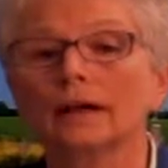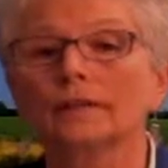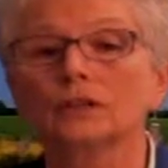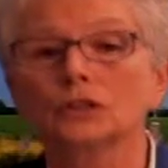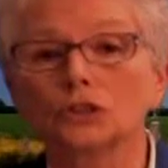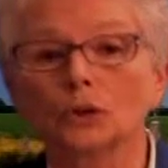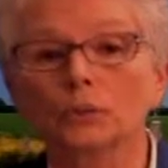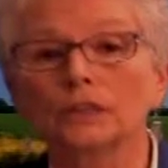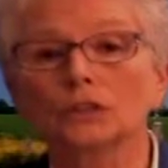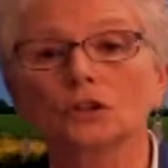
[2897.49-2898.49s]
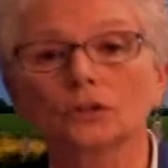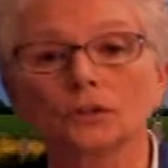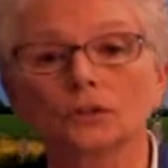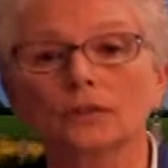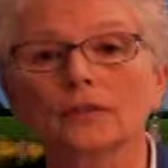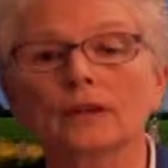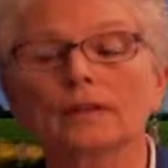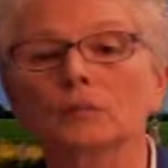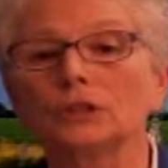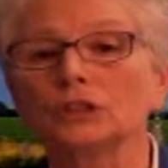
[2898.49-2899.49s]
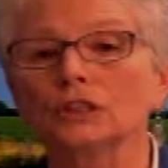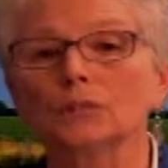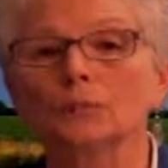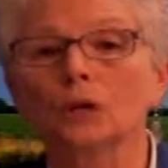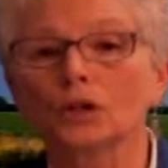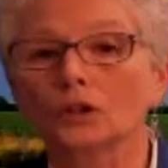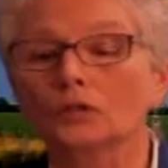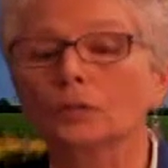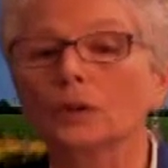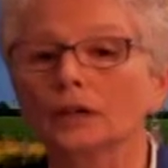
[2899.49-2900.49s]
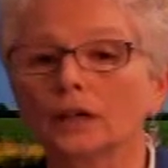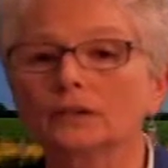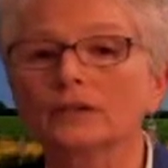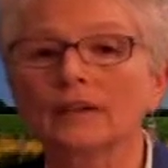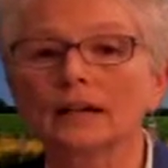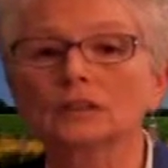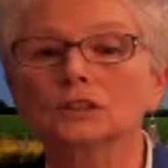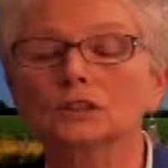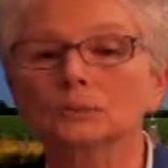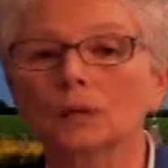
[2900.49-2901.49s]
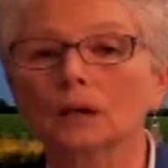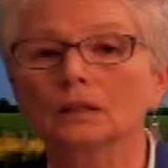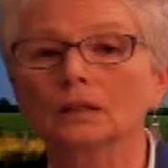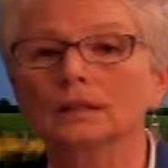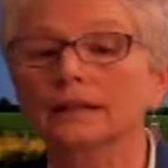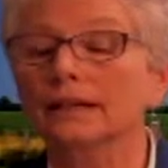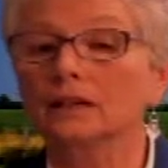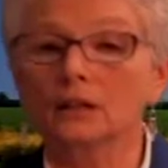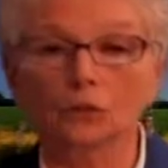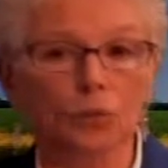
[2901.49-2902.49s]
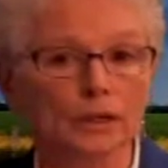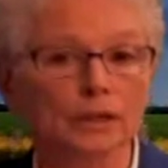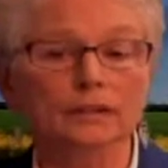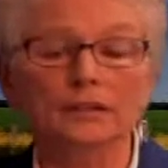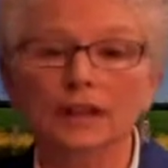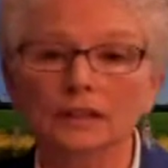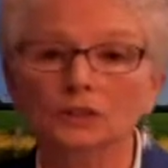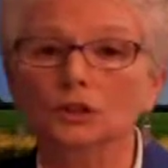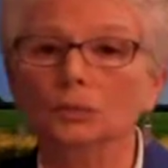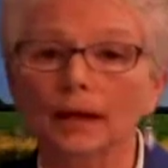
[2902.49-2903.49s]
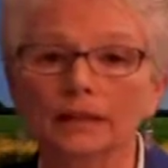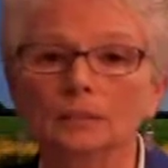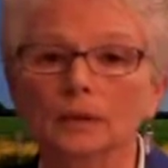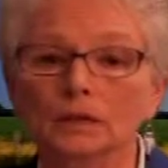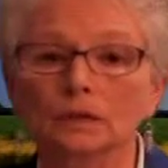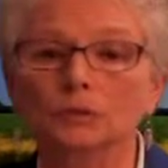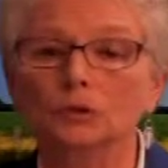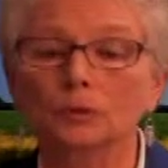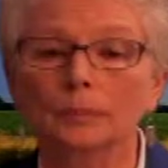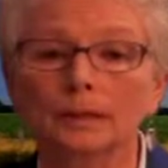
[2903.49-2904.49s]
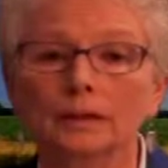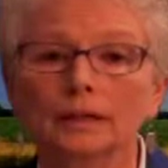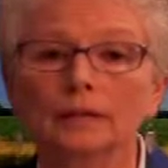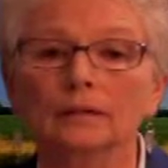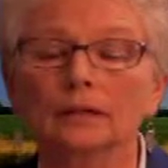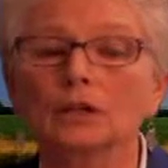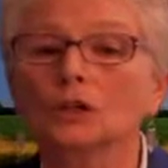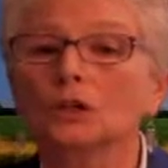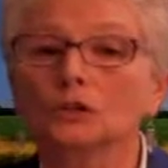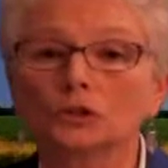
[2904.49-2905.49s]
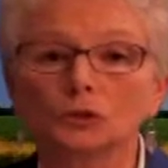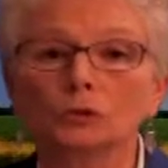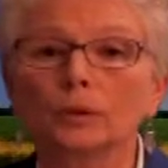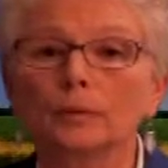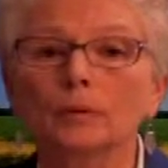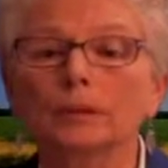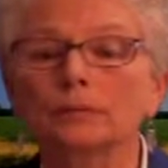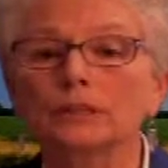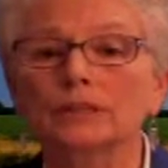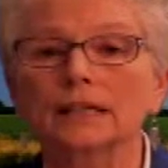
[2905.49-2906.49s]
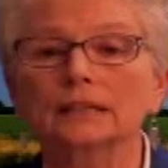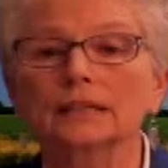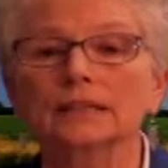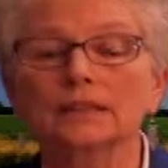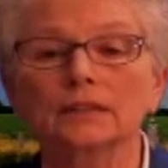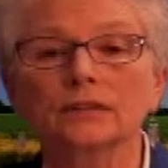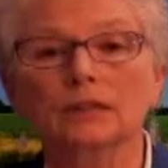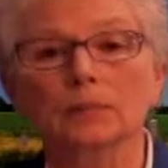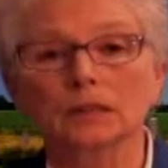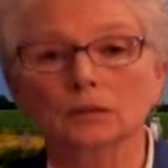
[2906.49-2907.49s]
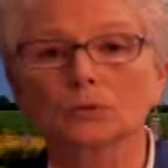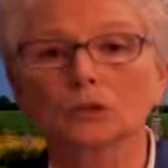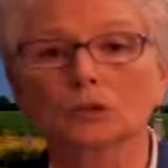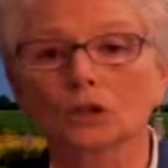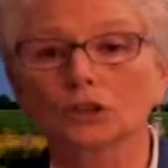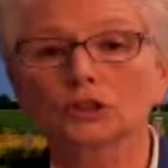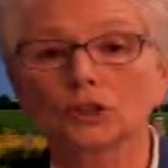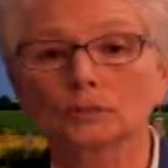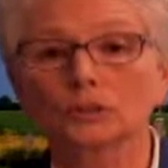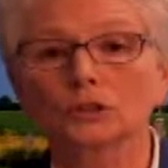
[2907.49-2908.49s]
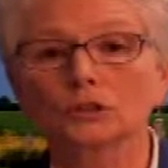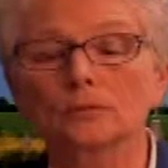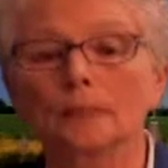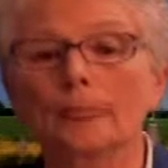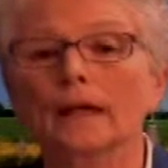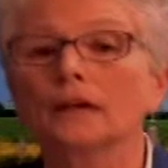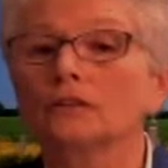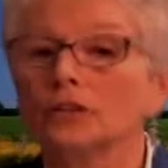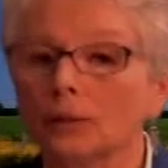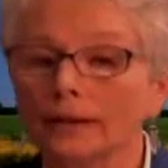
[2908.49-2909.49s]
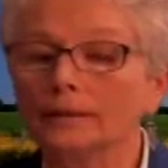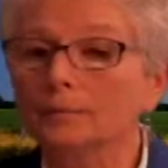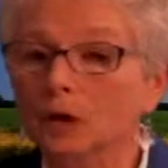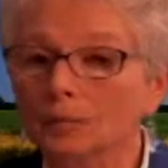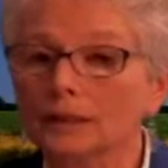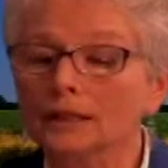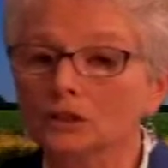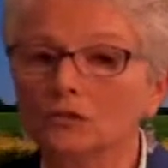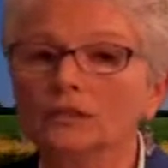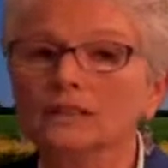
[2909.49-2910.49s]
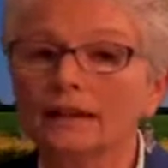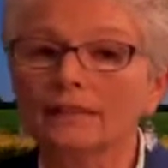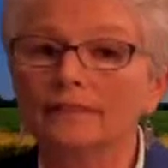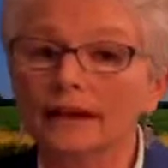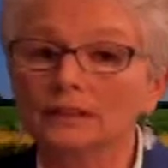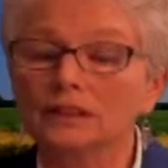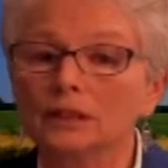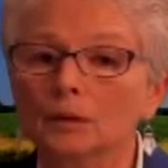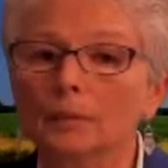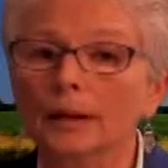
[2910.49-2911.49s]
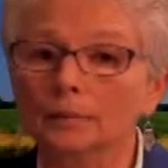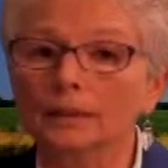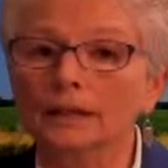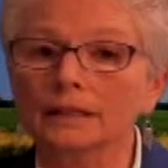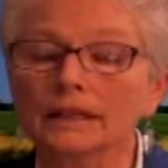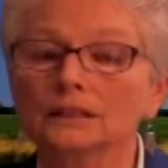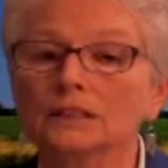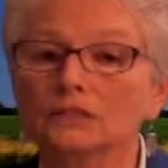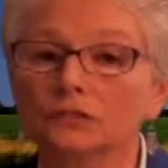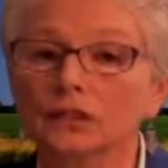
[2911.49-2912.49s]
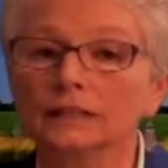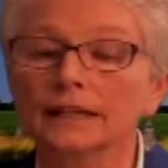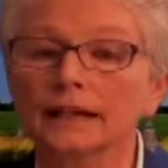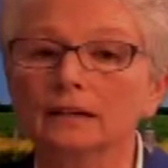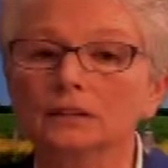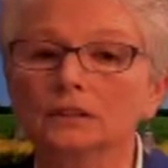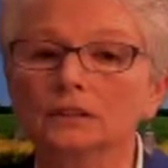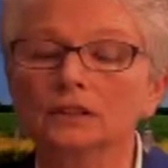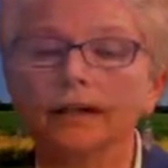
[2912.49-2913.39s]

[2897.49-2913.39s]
There's no reason on earth that we should have brought over 100,000 Somalis and another 100,000 Iraqi Muslims to America. Soon we will be resettling Syrian Muslims in large numbers. The UN at the moment has over 10,000 in a pipeline destined for our towns.